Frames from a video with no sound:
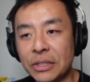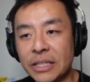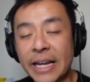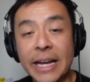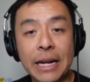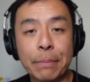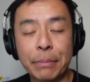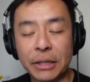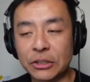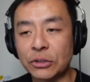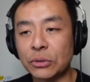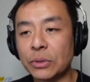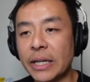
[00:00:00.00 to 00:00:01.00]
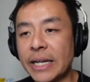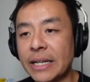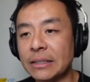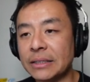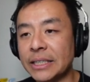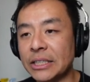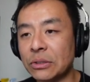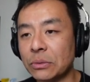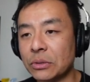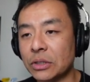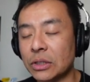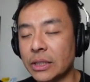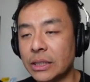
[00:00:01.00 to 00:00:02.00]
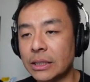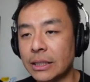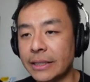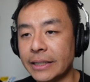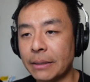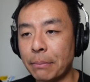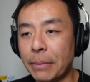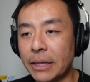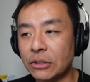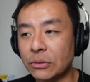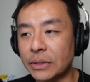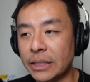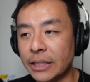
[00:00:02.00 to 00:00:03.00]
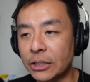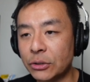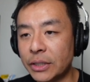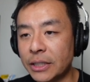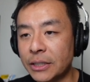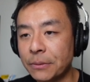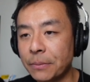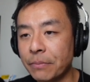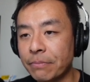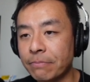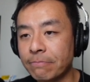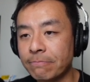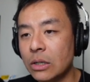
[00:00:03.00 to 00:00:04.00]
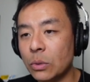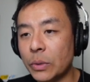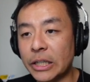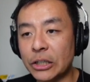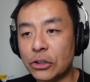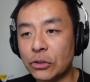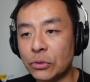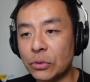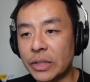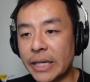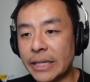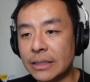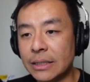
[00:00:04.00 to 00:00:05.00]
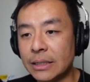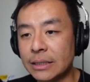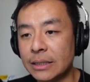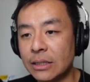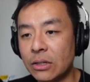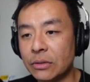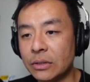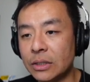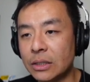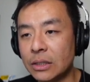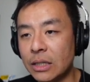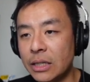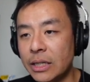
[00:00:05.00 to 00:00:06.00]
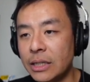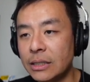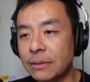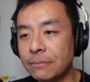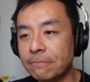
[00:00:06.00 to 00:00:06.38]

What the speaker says: and petrol and diesel. So let's click battery electric. We're going to choose a Tesla on this side.